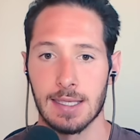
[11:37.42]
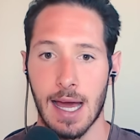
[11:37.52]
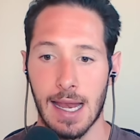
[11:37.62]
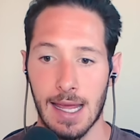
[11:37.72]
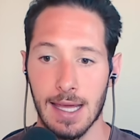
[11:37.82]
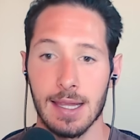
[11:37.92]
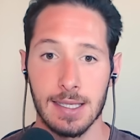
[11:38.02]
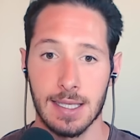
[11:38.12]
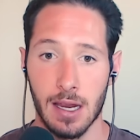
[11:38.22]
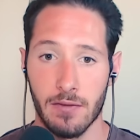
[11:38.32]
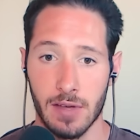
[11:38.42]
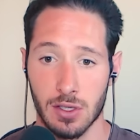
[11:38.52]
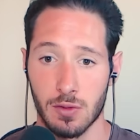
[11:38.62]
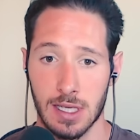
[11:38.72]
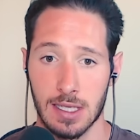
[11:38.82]
that in this state of
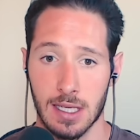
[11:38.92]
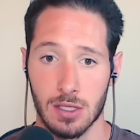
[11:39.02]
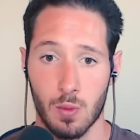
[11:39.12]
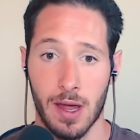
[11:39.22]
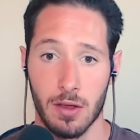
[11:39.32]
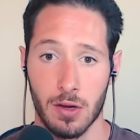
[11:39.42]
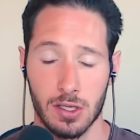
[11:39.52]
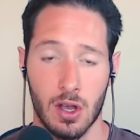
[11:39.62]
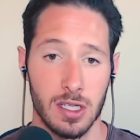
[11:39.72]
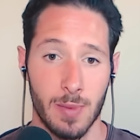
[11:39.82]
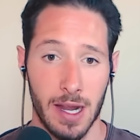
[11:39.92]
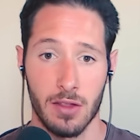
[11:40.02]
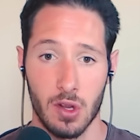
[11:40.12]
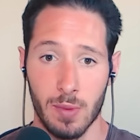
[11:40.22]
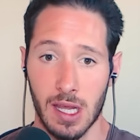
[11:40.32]
insulin resistance, whether it's caused by
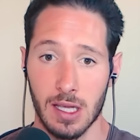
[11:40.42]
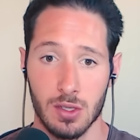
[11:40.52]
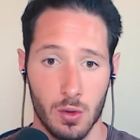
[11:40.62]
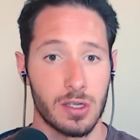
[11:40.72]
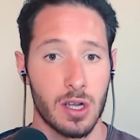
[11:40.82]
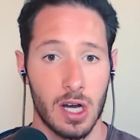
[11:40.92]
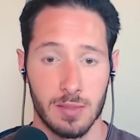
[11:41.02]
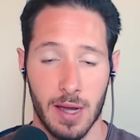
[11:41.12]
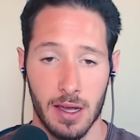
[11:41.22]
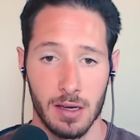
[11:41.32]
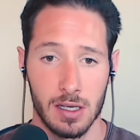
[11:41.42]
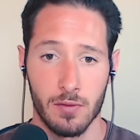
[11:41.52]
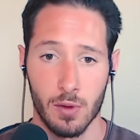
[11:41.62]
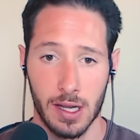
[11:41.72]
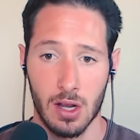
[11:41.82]
other means or it's caused by
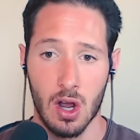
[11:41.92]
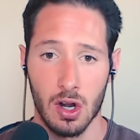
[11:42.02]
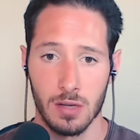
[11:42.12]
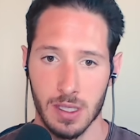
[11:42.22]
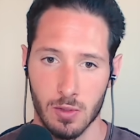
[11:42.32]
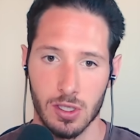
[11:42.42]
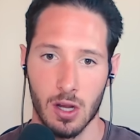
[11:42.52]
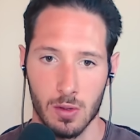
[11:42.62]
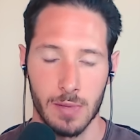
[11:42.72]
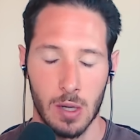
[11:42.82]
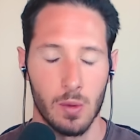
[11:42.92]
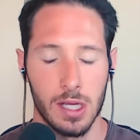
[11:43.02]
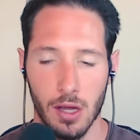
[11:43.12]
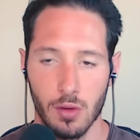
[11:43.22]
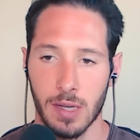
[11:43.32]
avoiding carbs, and we'll talk about what
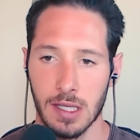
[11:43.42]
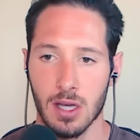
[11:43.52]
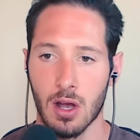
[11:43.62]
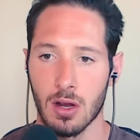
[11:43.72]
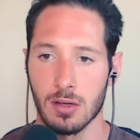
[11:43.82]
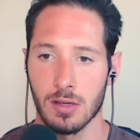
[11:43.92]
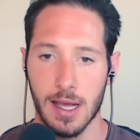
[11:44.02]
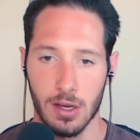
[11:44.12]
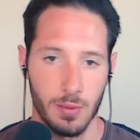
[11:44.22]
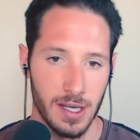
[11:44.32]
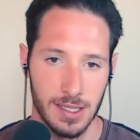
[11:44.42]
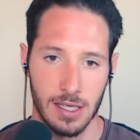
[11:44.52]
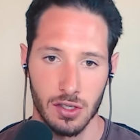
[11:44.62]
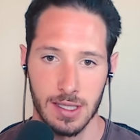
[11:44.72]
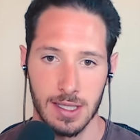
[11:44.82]
the other means are later, but
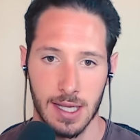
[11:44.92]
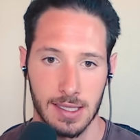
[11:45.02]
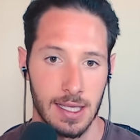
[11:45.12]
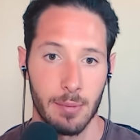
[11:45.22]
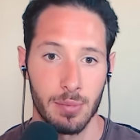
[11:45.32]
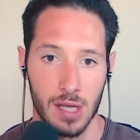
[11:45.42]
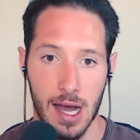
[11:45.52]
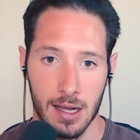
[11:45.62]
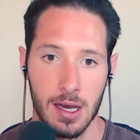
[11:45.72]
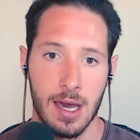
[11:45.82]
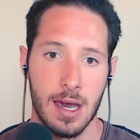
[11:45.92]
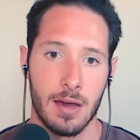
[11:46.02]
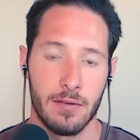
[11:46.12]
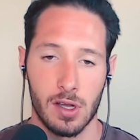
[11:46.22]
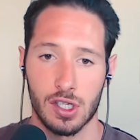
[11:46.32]
essentially it's things that block
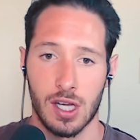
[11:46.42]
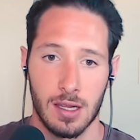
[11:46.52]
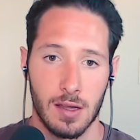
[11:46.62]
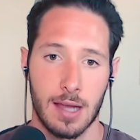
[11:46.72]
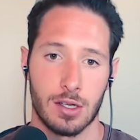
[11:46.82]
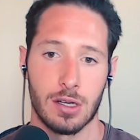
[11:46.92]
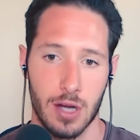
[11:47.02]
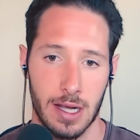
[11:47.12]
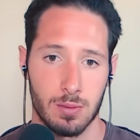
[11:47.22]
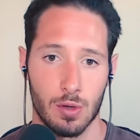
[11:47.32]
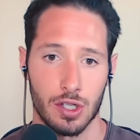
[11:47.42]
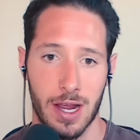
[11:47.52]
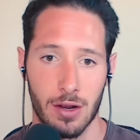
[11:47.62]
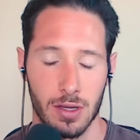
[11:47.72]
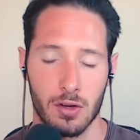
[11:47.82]
function at the electron transport
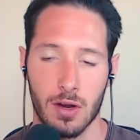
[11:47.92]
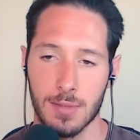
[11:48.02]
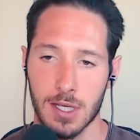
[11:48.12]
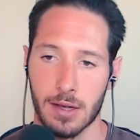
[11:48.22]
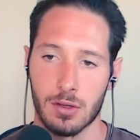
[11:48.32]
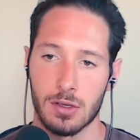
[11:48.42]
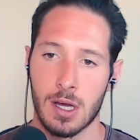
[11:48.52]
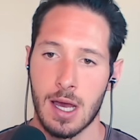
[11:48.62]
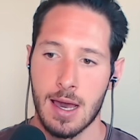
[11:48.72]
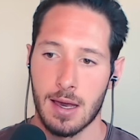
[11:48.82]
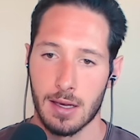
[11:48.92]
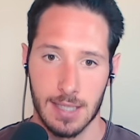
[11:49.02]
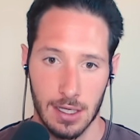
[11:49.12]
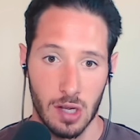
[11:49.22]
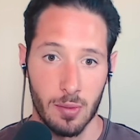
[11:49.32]
chain or at the Krebs cycle,
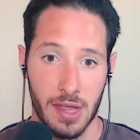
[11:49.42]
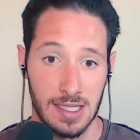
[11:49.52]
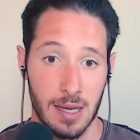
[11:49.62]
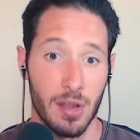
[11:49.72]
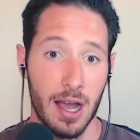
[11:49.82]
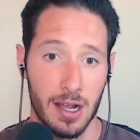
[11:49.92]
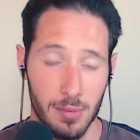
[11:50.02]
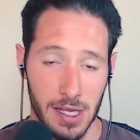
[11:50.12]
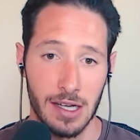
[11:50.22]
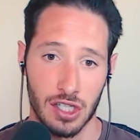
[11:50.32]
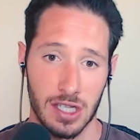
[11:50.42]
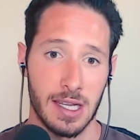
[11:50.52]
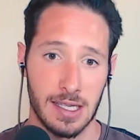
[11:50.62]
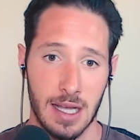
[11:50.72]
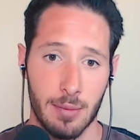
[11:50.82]
essentially things that block up the engine,
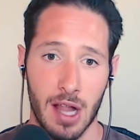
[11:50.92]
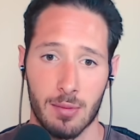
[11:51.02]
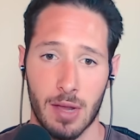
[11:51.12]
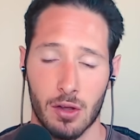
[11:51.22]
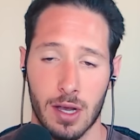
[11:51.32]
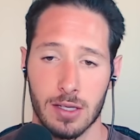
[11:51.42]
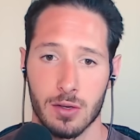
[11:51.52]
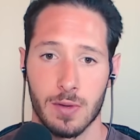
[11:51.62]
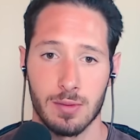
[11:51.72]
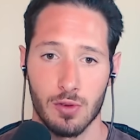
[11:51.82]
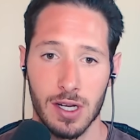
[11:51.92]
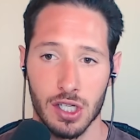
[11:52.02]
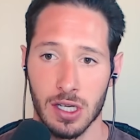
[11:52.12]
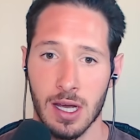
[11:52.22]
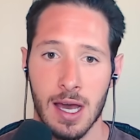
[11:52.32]
things that block mitochondrial
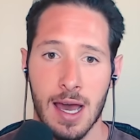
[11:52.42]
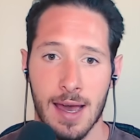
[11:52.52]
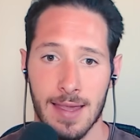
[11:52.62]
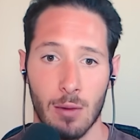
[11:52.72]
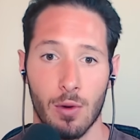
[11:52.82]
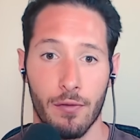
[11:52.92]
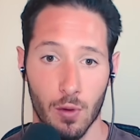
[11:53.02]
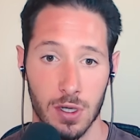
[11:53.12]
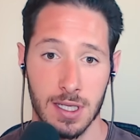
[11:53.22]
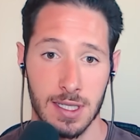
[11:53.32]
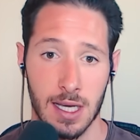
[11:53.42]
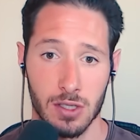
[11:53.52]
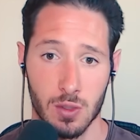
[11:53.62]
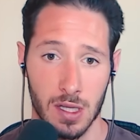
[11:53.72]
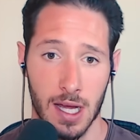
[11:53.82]
respiration, that will force the cell
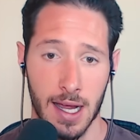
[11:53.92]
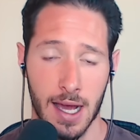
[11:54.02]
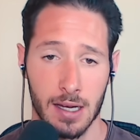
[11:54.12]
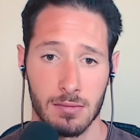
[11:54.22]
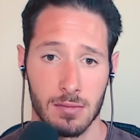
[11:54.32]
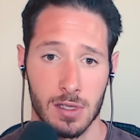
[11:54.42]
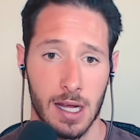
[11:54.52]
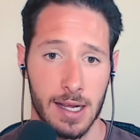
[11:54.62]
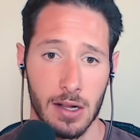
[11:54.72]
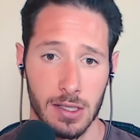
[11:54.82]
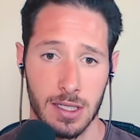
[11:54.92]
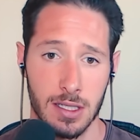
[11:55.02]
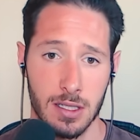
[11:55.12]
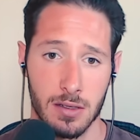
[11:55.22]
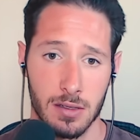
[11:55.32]
to rely on
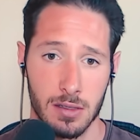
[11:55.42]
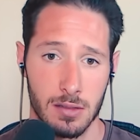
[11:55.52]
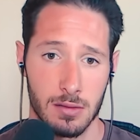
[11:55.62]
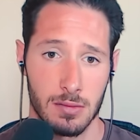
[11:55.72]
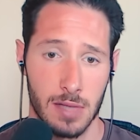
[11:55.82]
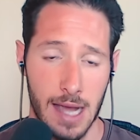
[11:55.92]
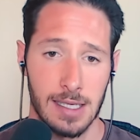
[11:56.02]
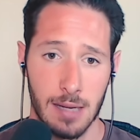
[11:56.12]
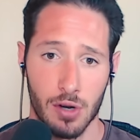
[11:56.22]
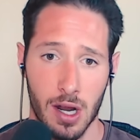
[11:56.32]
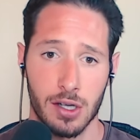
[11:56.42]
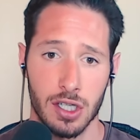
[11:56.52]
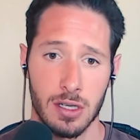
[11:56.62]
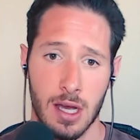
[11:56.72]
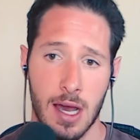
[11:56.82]
glycolysis to lactate
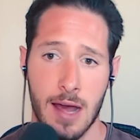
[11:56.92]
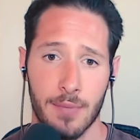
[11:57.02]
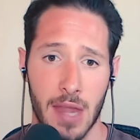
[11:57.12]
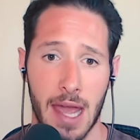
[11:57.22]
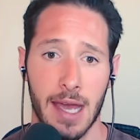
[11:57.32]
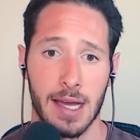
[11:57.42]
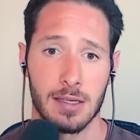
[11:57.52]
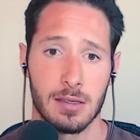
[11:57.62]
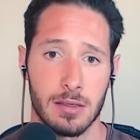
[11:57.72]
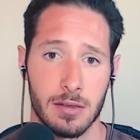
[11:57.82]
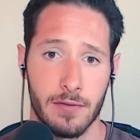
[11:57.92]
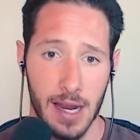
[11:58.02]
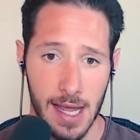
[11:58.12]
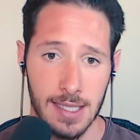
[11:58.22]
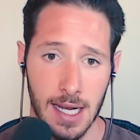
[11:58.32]
production and
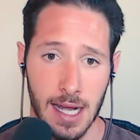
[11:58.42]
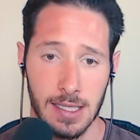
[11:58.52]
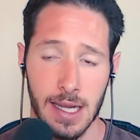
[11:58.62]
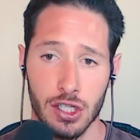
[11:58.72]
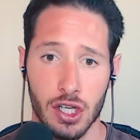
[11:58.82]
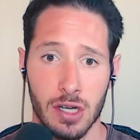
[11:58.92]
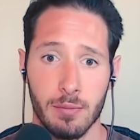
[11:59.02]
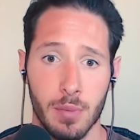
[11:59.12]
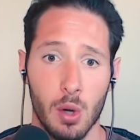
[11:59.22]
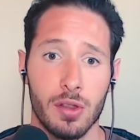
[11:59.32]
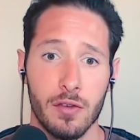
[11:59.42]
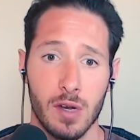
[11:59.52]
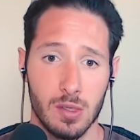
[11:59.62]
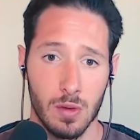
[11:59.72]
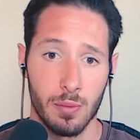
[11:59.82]
fatty acid oxidation, both of
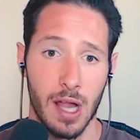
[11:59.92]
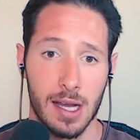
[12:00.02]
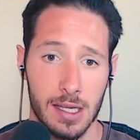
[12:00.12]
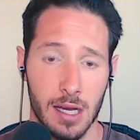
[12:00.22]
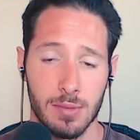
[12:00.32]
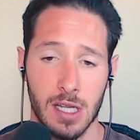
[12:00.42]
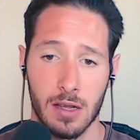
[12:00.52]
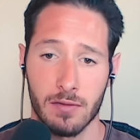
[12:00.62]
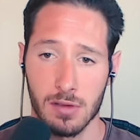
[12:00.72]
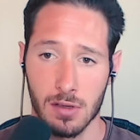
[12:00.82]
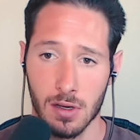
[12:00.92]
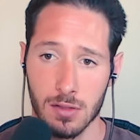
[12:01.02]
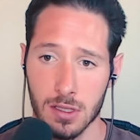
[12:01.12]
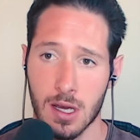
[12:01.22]
which will block the uptake of glucose.